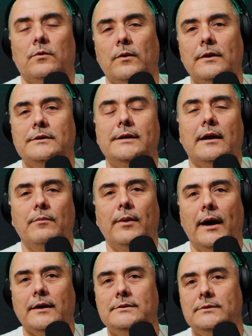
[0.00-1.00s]
And we're going to take it
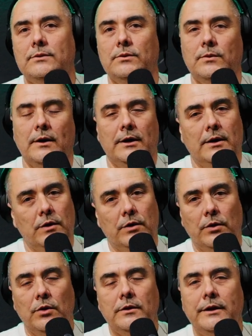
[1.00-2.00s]
back to the
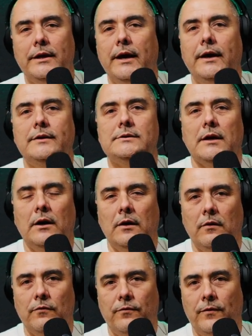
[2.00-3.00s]
early days
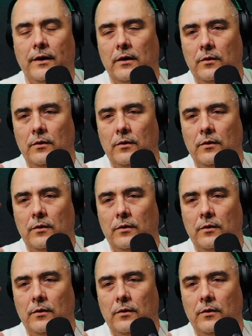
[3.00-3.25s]
of